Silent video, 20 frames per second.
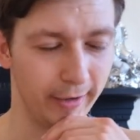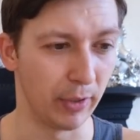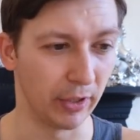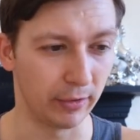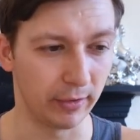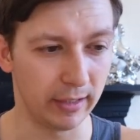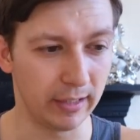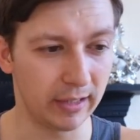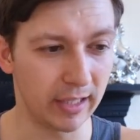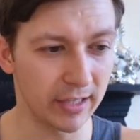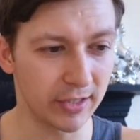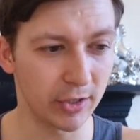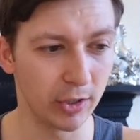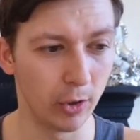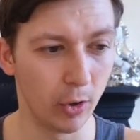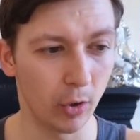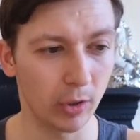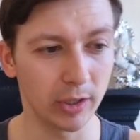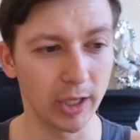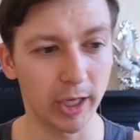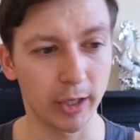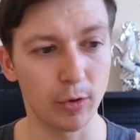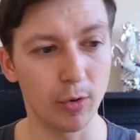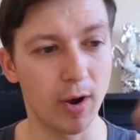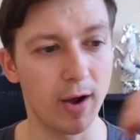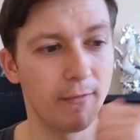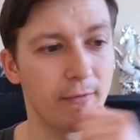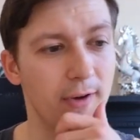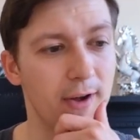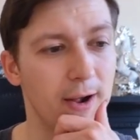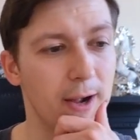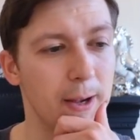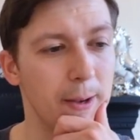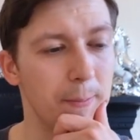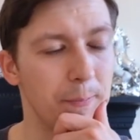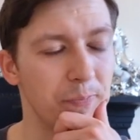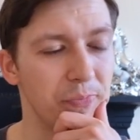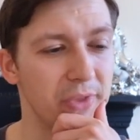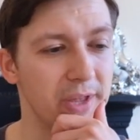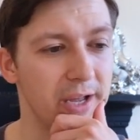But it doesn't look like you have
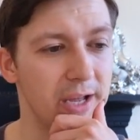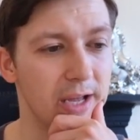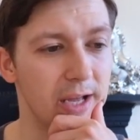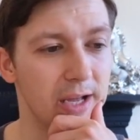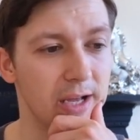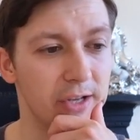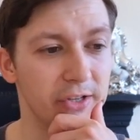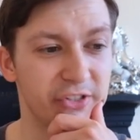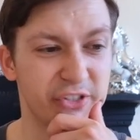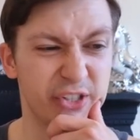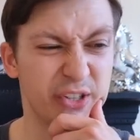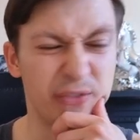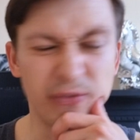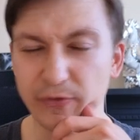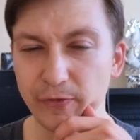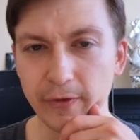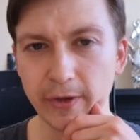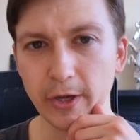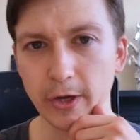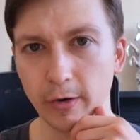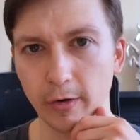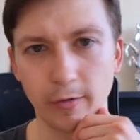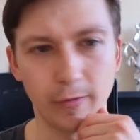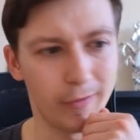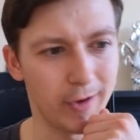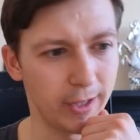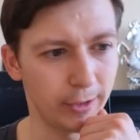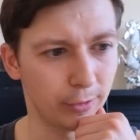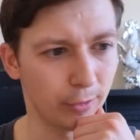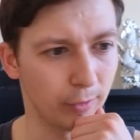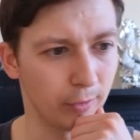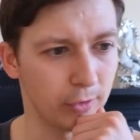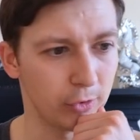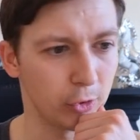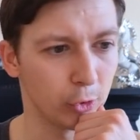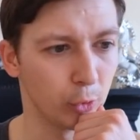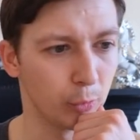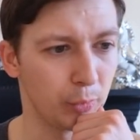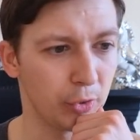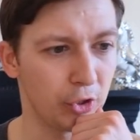a severe retrograde
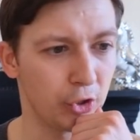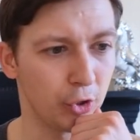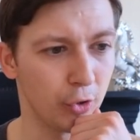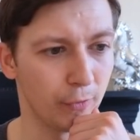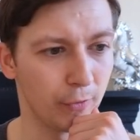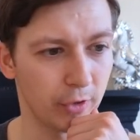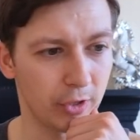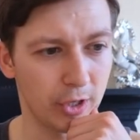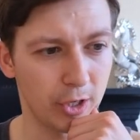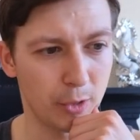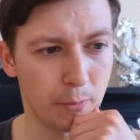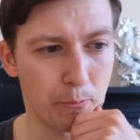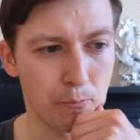alopecia over here.